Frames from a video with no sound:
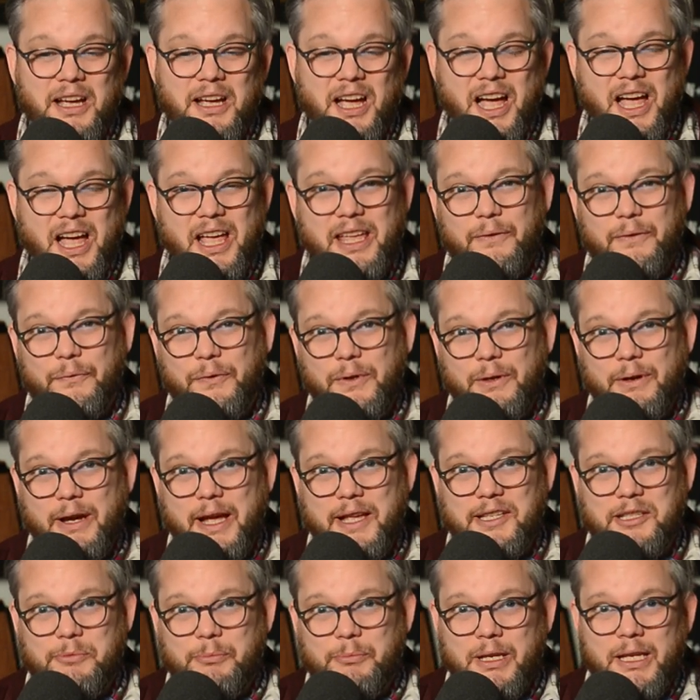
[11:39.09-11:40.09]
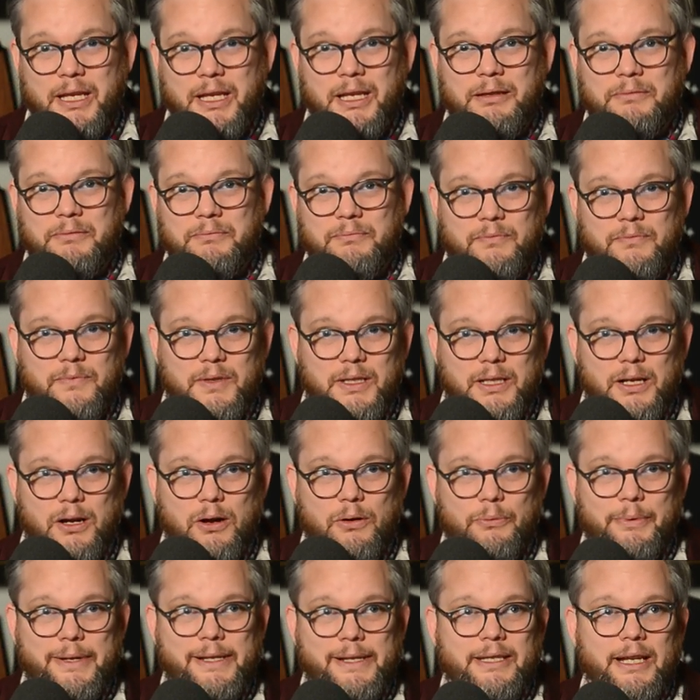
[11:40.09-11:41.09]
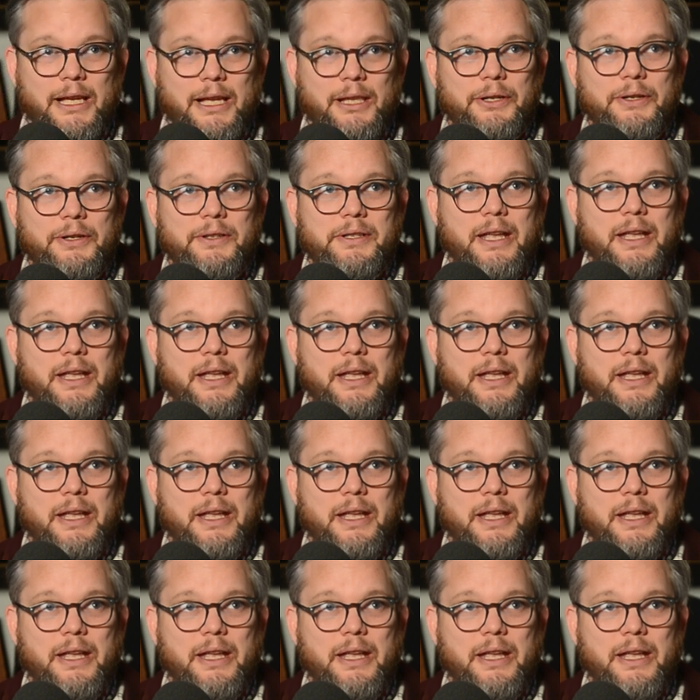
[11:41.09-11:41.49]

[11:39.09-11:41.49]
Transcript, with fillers: I, if you ask me, you know, retailers